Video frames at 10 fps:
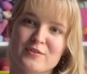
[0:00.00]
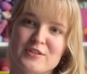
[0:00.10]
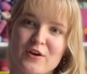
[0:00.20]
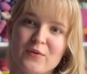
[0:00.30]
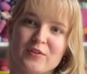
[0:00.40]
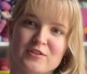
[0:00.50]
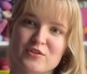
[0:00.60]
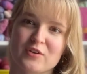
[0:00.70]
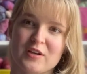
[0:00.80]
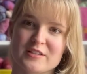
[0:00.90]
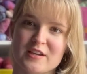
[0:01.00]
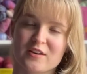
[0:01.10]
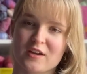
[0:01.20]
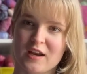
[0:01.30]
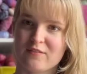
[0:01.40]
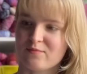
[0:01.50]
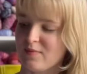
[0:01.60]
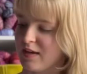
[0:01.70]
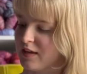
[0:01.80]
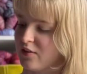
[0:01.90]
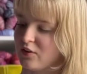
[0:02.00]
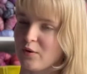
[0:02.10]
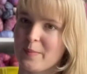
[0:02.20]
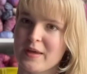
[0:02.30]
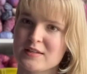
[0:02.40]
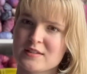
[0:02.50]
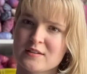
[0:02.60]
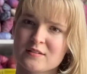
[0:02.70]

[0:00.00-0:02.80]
so the screen is kind of make it a little bit